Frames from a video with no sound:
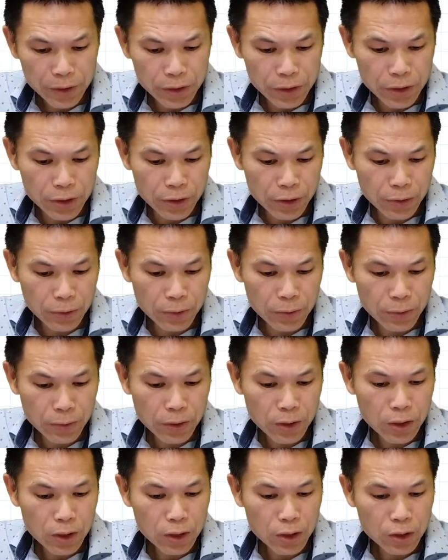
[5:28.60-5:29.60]
u
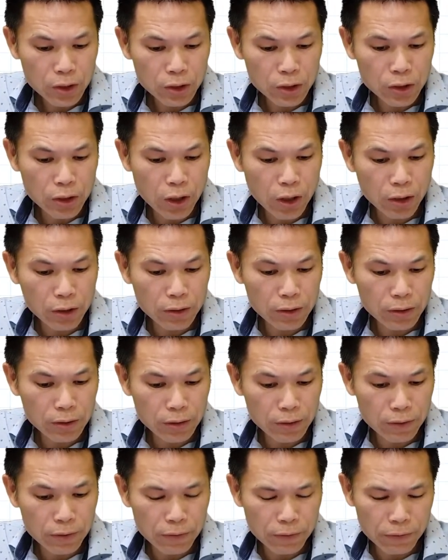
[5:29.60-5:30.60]
dot
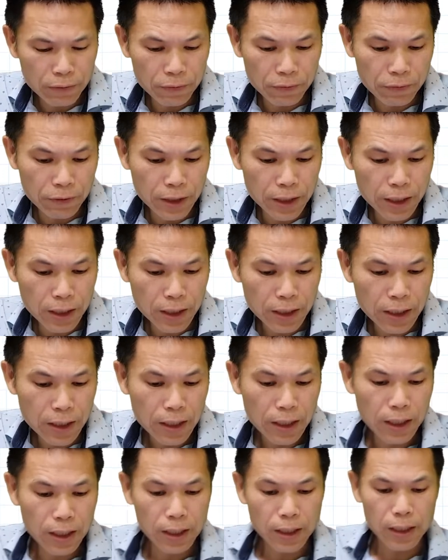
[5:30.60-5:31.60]
v.
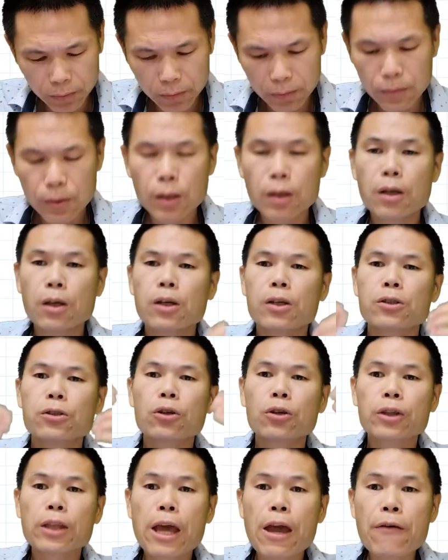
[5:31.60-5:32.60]

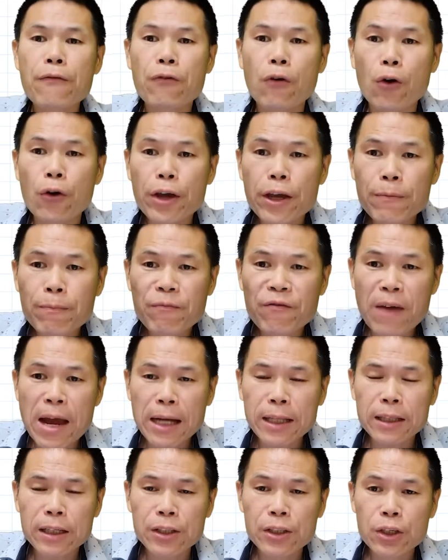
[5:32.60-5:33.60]
So therefore, if
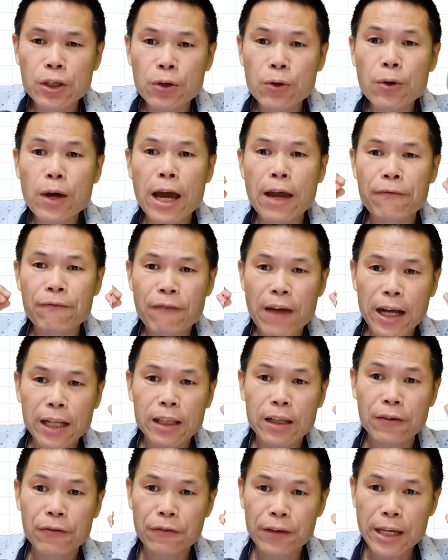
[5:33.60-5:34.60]
vector u and
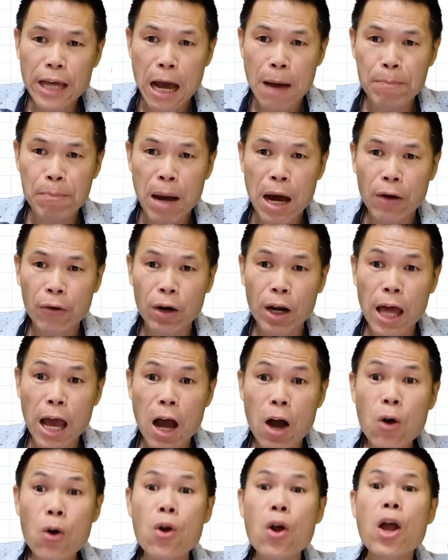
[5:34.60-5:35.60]
vector v are
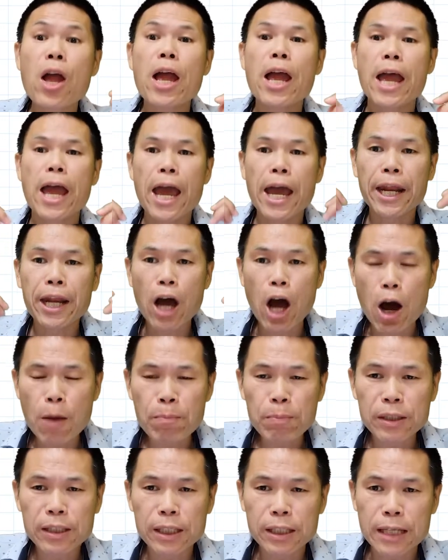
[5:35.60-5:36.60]
parallel and
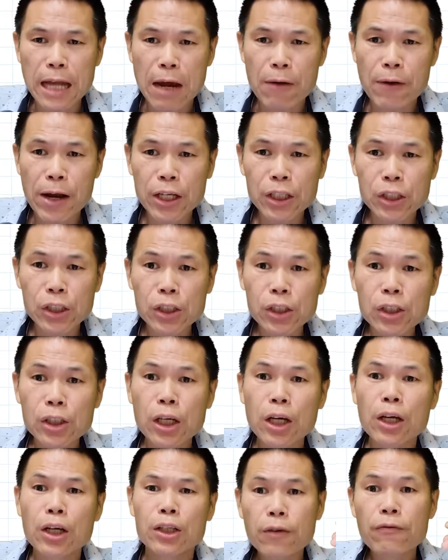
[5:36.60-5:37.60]
opposite
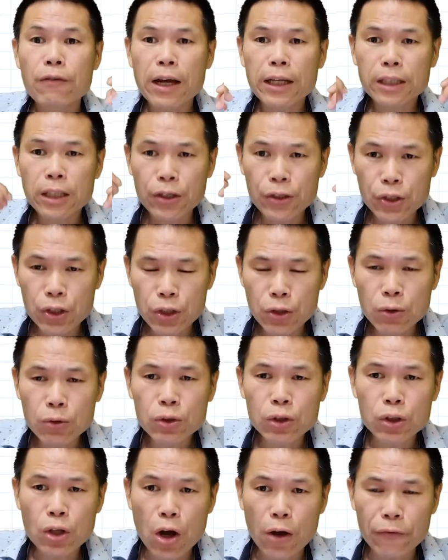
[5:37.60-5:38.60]
directions, vector
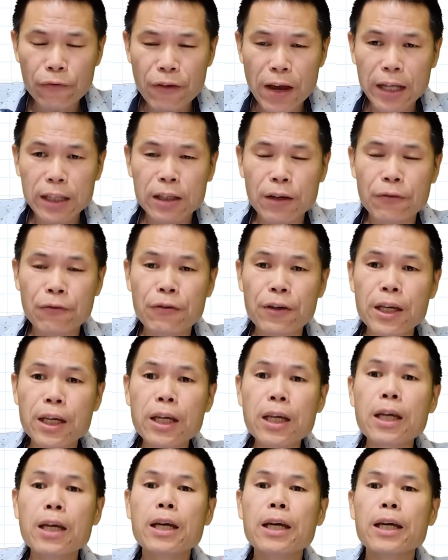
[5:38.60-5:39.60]
u dot vector
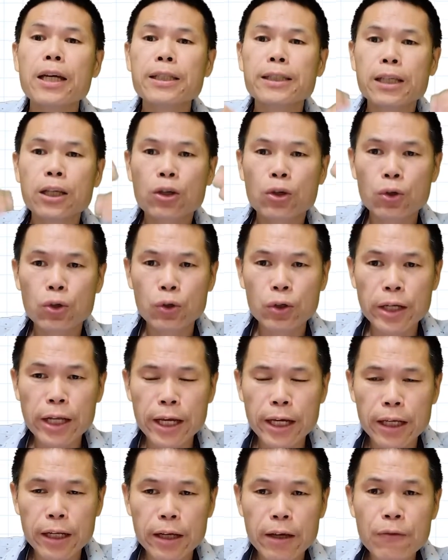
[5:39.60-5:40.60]
v is equal to
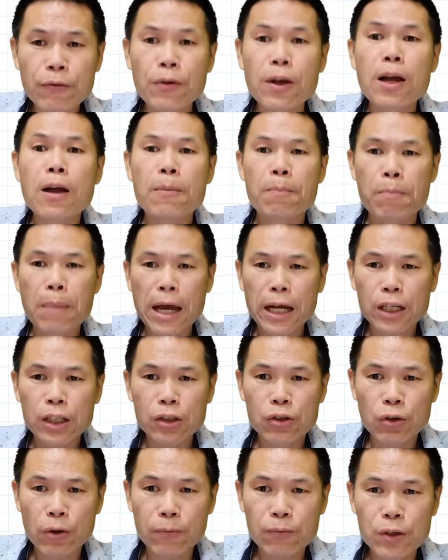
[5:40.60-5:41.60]
negative
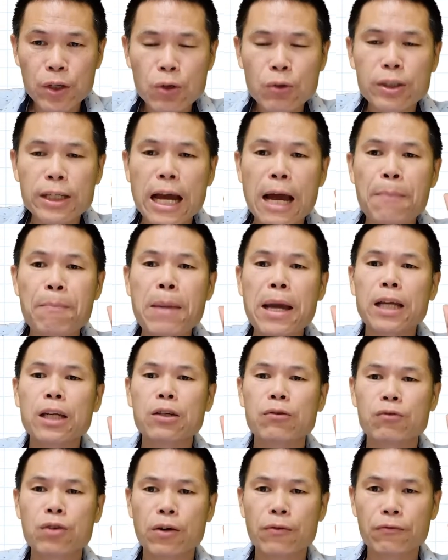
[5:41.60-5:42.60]
magnitude of u times
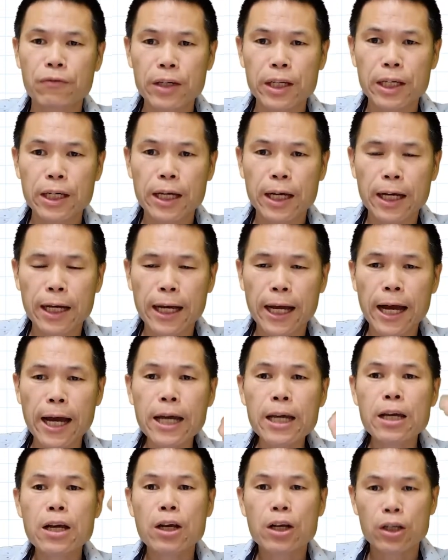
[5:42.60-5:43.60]
magnitude of v.
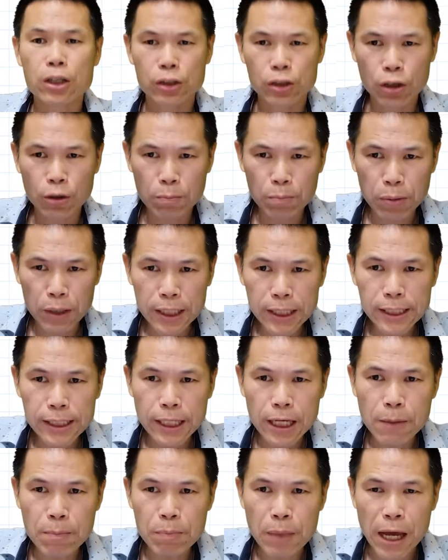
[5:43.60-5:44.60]
Okay, so please
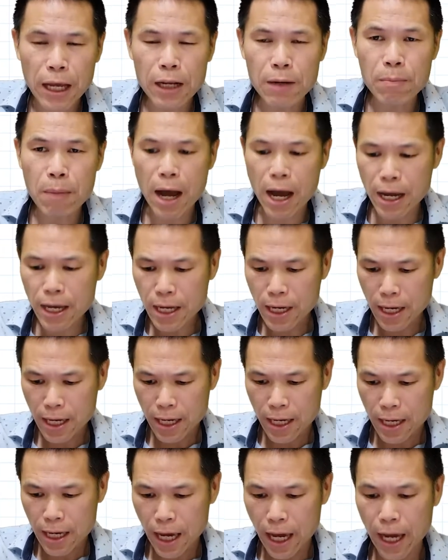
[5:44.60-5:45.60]
keep that in mind.
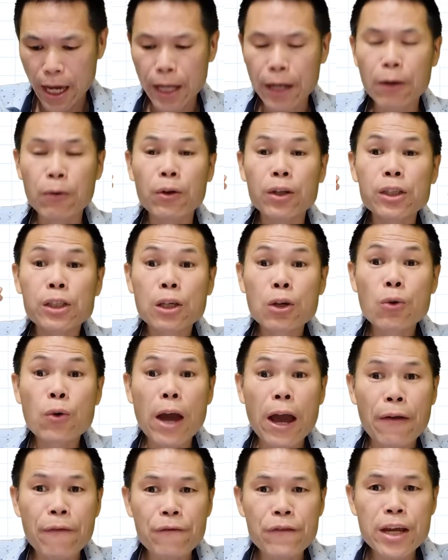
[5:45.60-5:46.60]
And
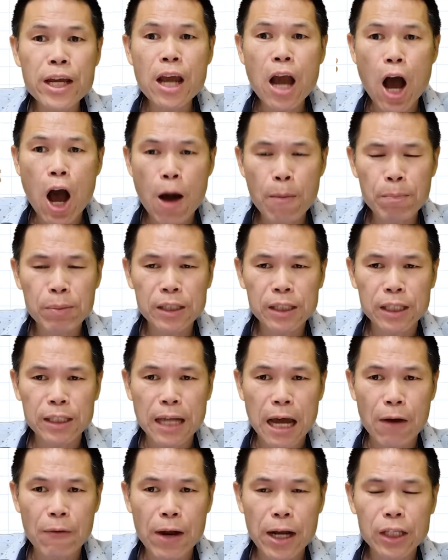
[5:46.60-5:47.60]
u and v opposite
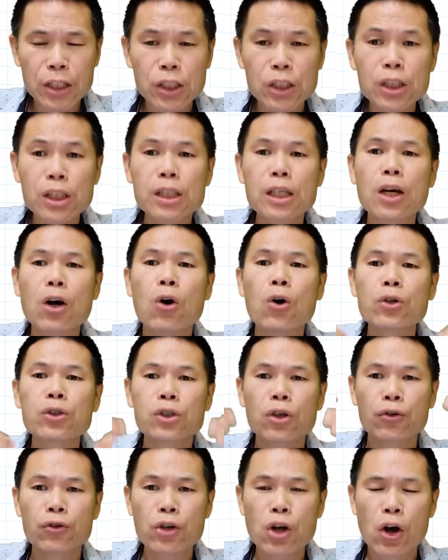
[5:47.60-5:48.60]
directions,
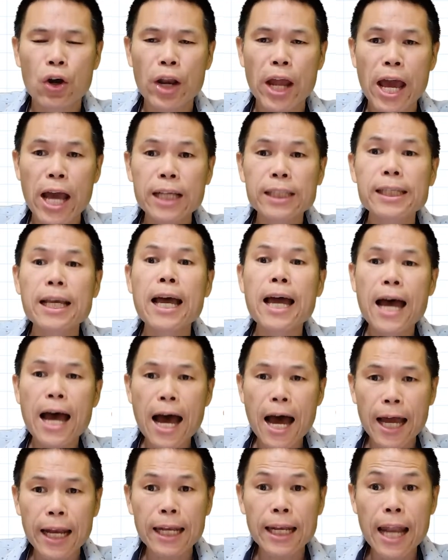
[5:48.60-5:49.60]
also known as
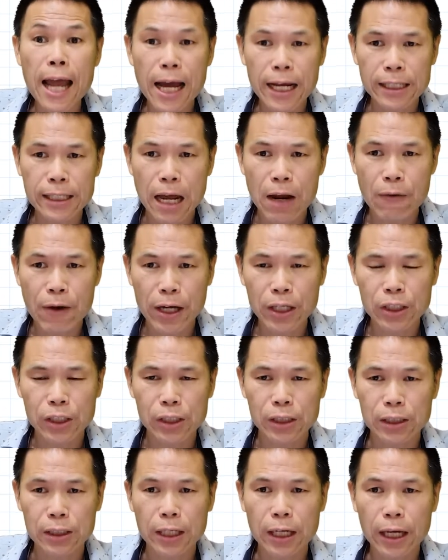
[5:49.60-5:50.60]
unlike
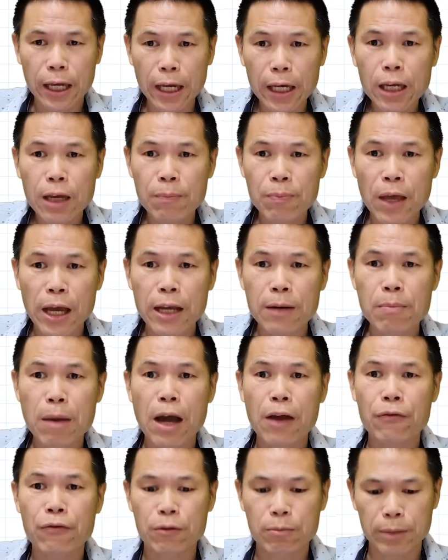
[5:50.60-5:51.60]
directions. Okay, keep that in
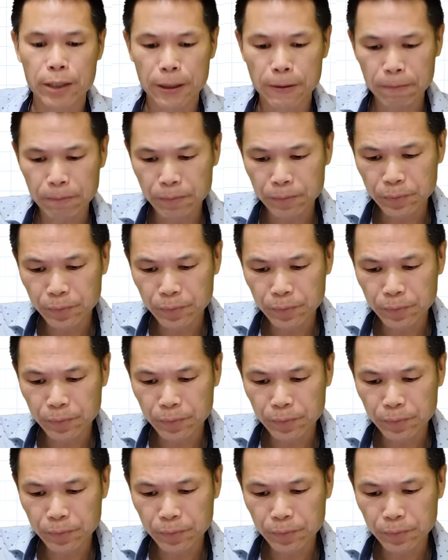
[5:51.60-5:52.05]
mind for me.